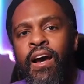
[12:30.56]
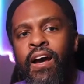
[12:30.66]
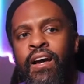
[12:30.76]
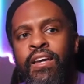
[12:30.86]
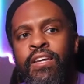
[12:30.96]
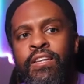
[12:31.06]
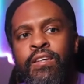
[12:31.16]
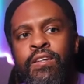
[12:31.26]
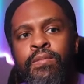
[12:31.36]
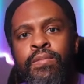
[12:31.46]

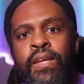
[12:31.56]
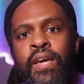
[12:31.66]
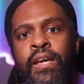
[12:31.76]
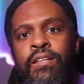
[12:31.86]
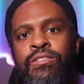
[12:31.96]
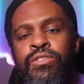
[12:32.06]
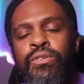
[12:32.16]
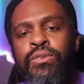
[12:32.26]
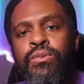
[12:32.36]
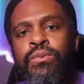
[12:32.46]
He began
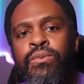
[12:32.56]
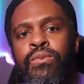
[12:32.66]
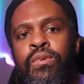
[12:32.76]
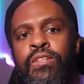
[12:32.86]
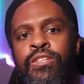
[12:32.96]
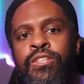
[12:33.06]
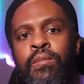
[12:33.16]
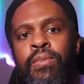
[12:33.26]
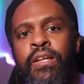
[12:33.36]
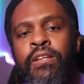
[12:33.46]
to
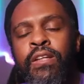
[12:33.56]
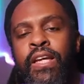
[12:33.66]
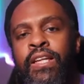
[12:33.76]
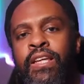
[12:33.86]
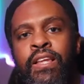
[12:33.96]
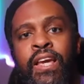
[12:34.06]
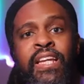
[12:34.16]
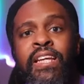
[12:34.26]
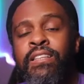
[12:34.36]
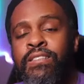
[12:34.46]
jump in on
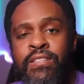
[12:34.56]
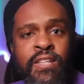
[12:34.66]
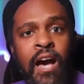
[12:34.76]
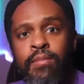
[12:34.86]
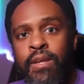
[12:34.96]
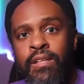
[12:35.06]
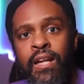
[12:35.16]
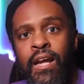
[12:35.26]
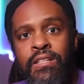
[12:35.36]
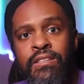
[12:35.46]
any topic that
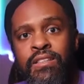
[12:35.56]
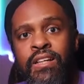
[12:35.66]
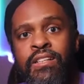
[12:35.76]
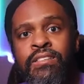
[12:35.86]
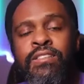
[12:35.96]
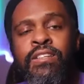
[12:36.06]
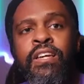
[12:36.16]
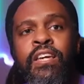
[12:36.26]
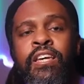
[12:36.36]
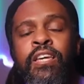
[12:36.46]
I discussed.
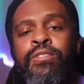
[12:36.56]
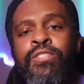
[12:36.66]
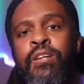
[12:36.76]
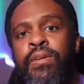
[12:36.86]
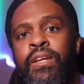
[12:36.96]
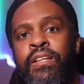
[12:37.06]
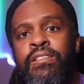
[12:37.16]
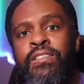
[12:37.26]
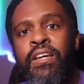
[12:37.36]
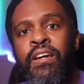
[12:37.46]
He would jump in and
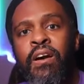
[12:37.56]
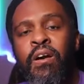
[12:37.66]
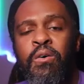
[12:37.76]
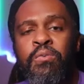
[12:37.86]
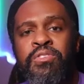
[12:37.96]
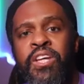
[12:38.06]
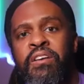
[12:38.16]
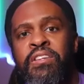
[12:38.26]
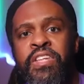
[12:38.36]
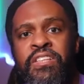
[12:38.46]
say, "Oh,
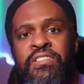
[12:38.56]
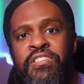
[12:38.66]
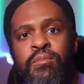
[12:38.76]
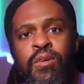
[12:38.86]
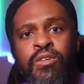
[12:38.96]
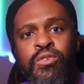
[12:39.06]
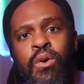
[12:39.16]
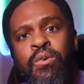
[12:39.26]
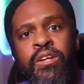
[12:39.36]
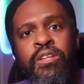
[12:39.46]
Darren thinks he's the most
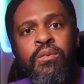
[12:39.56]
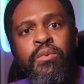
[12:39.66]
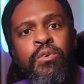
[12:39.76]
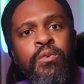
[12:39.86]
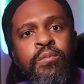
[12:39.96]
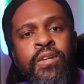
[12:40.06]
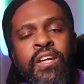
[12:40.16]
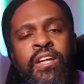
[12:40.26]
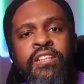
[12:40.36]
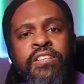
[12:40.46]
woke in the room.
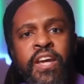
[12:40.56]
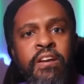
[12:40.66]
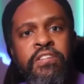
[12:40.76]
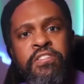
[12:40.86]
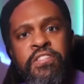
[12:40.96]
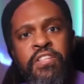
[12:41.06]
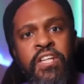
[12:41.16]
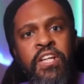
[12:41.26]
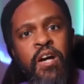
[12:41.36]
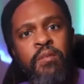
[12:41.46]
Darren's just going to
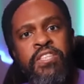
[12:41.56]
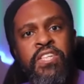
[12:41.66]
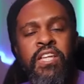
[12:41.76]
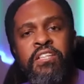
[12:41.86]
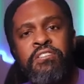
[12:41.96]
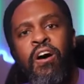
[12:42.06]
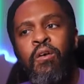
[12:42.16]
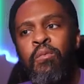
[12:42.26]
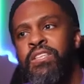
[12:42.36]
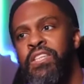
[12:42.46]
come and tell us all
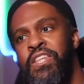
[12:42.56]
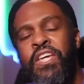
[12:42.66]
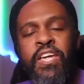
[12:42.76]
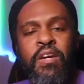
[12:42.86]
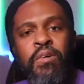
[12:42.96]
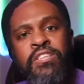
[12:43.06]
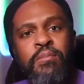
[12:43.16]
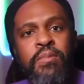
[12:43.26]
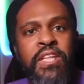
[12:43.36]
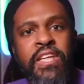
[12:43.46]
what to think and what to
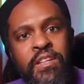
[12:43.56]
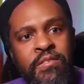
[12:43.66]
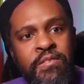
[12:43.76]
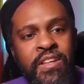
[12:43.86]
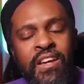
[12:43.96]
believe."